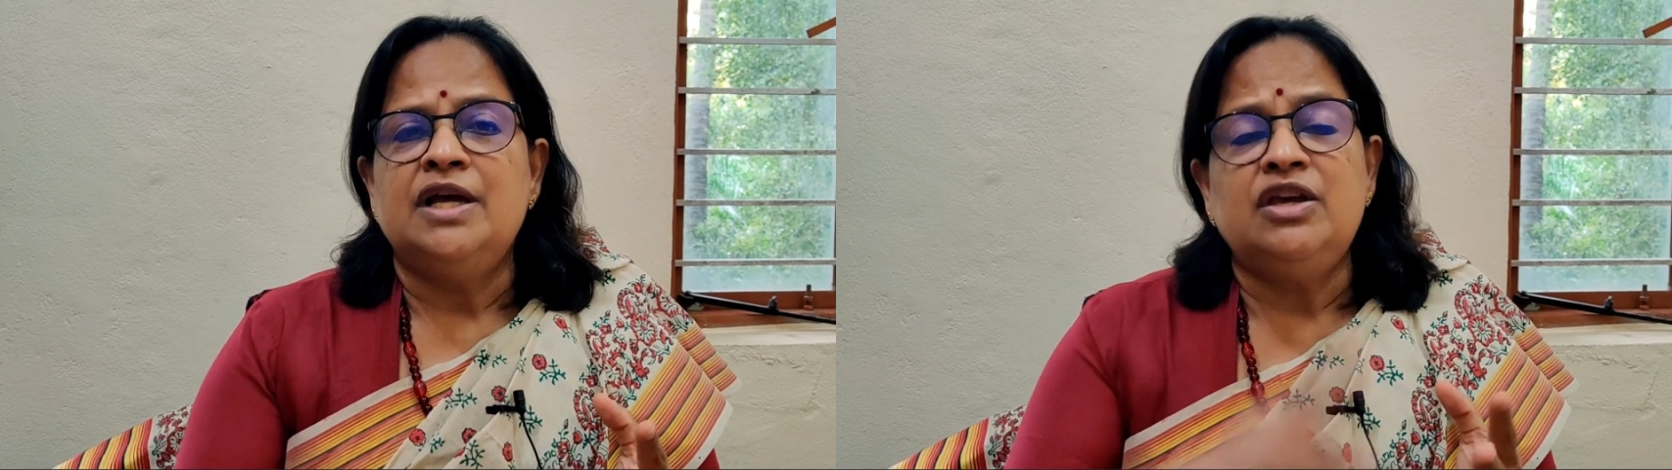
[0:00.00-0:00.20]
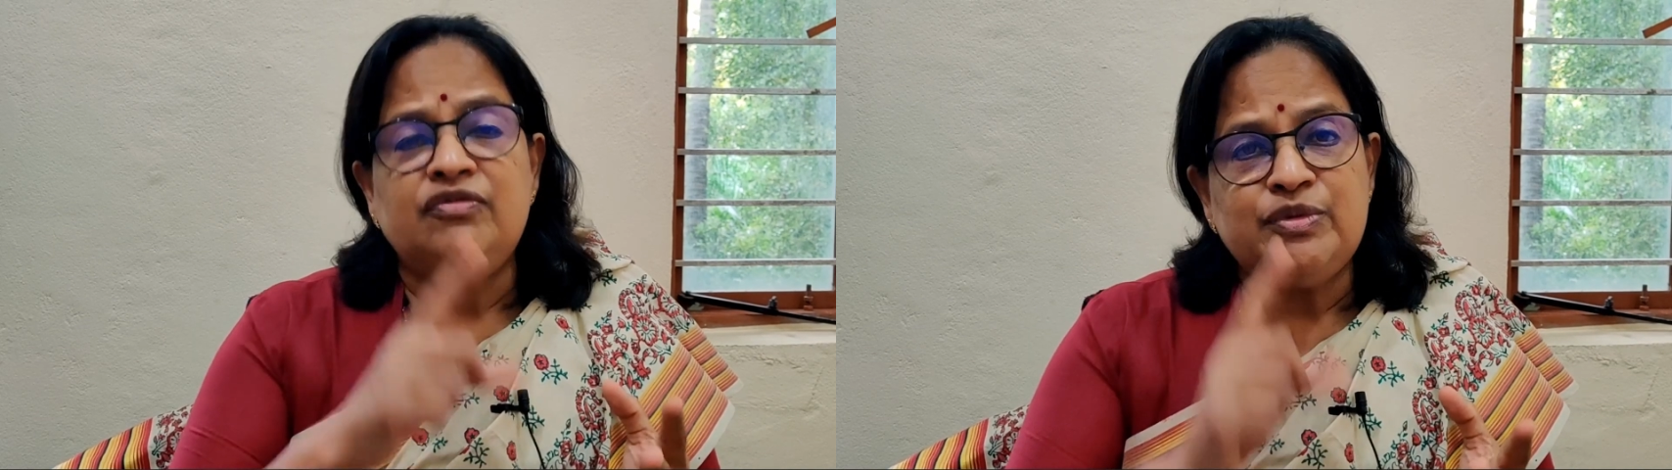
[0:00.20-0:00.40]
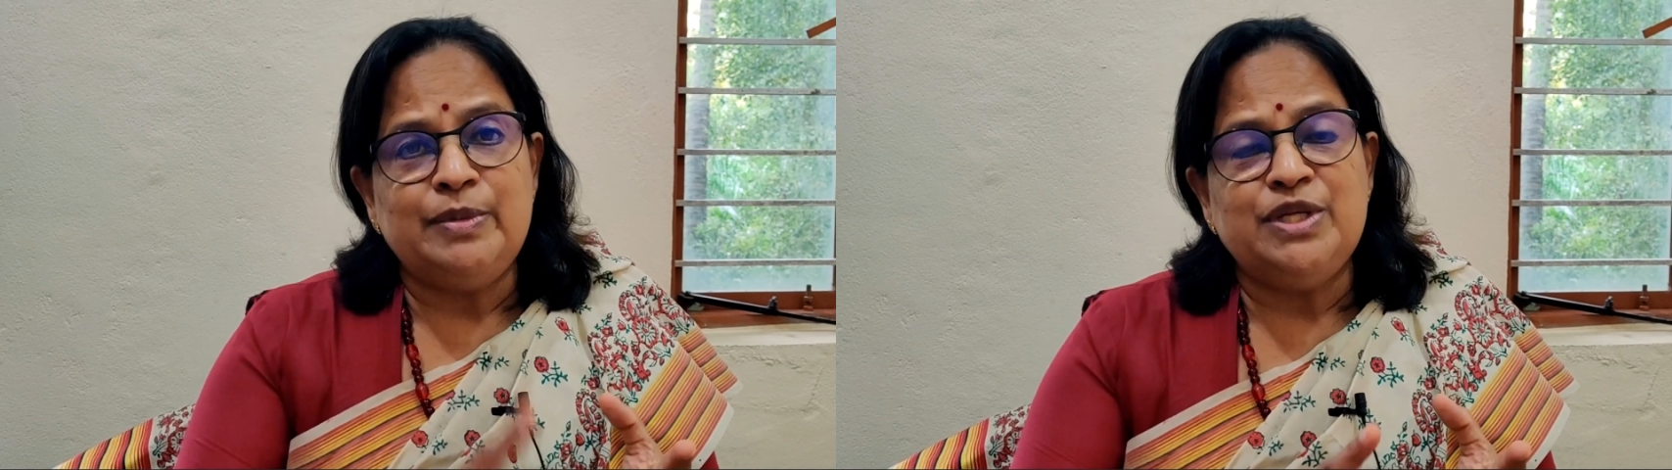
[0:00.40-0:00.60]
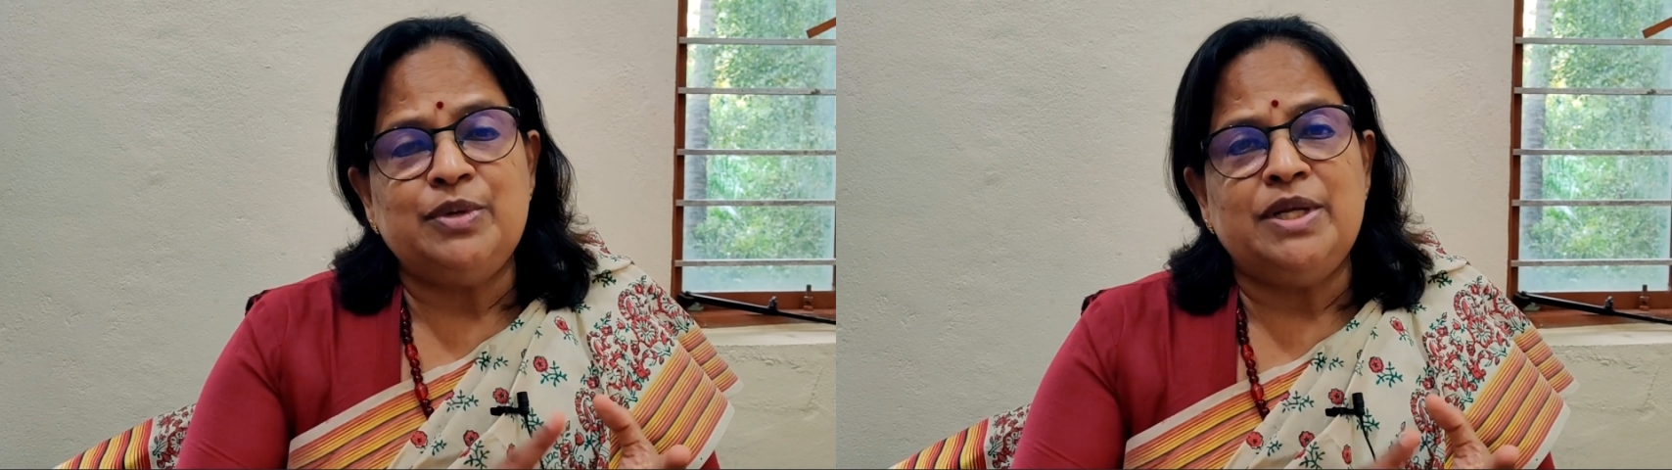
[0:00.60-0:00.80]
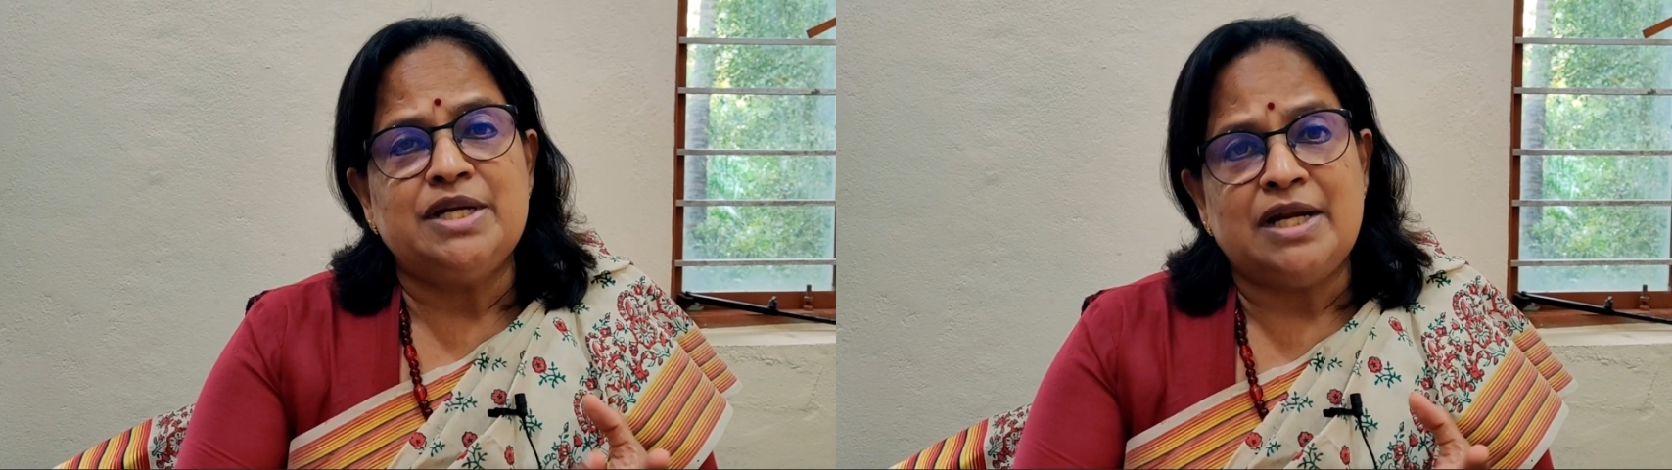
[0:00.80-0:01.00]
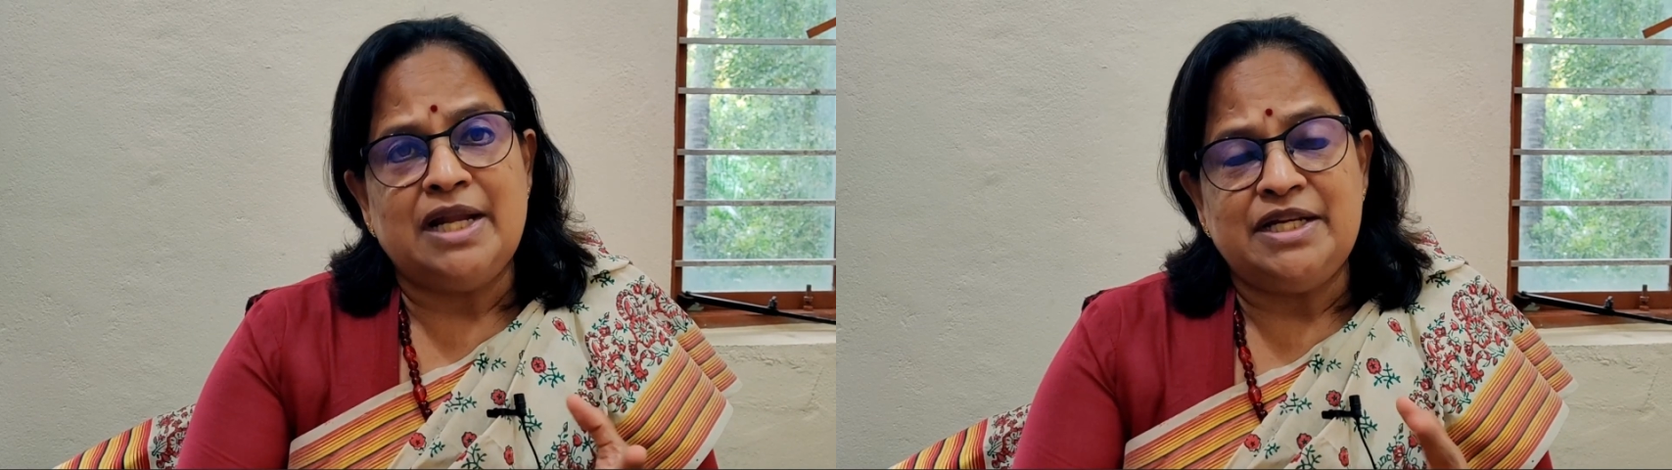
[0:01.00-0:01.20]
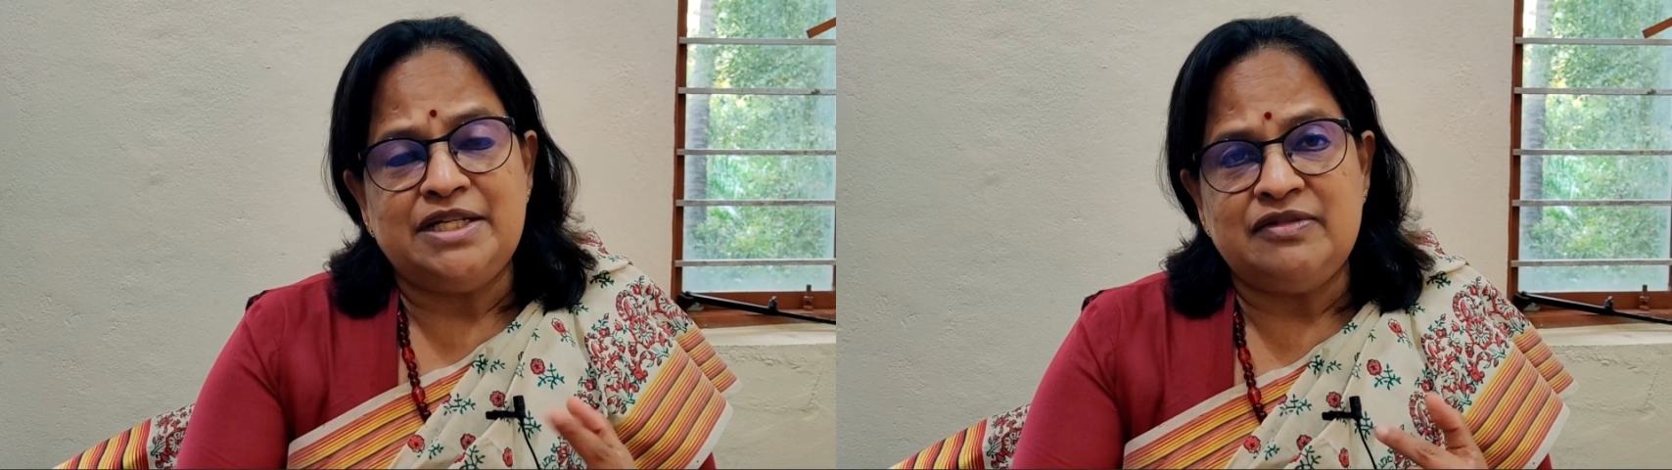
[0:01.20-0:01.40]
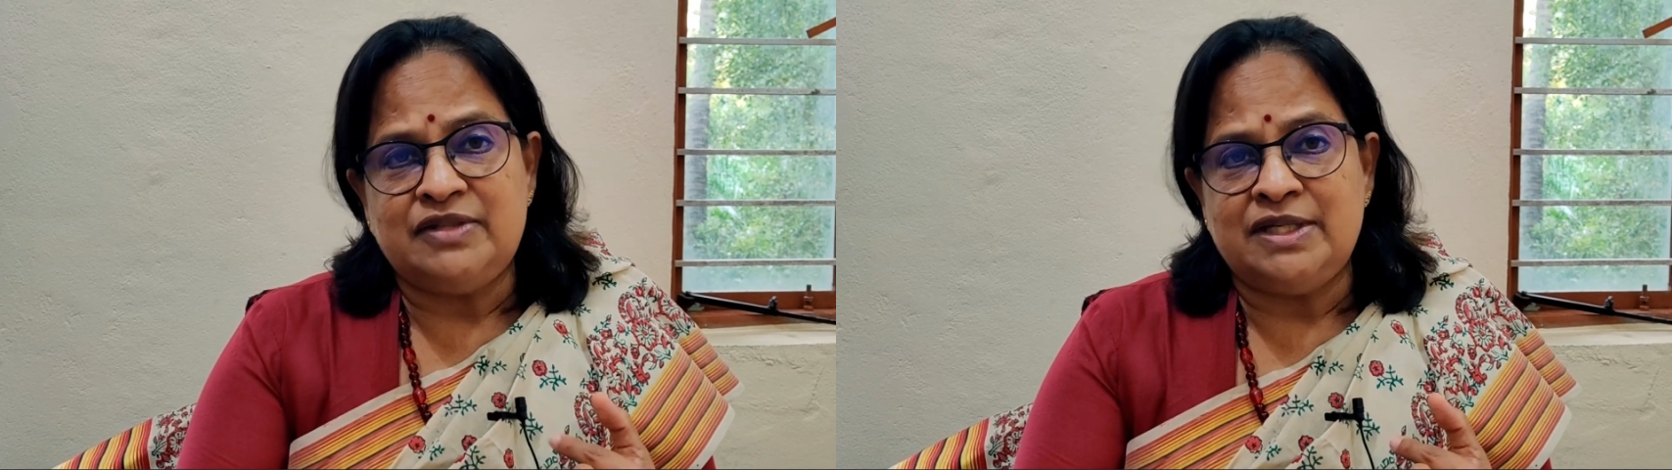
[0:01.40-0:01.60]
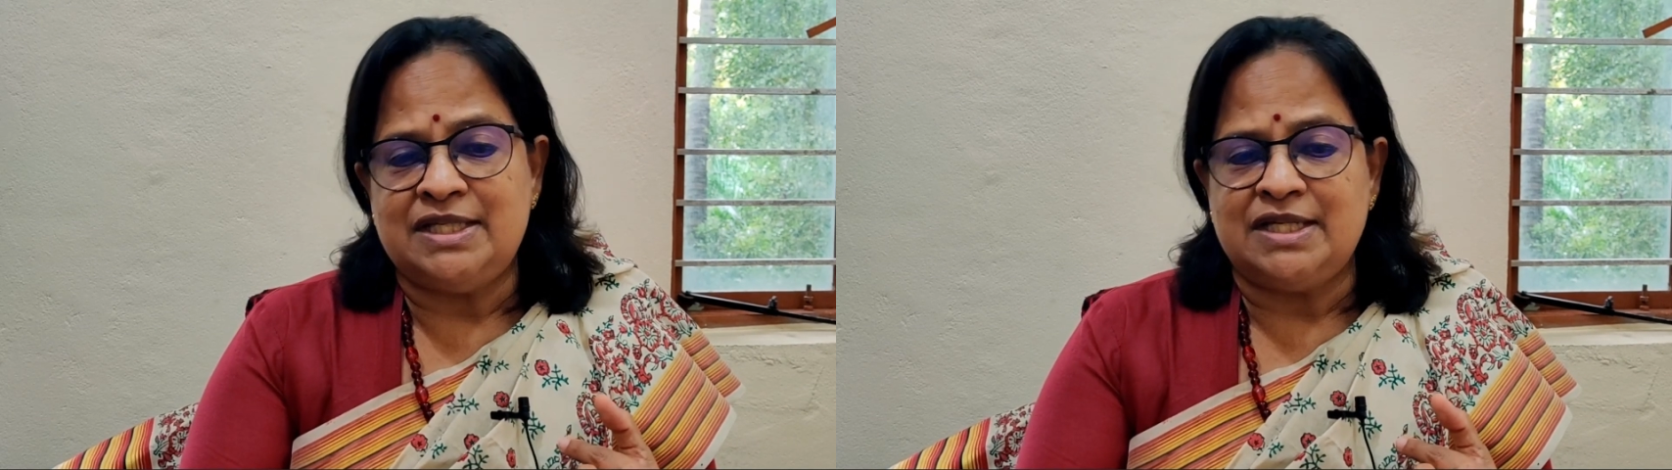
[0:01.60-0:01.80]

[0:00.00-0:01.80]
Gift between relatives is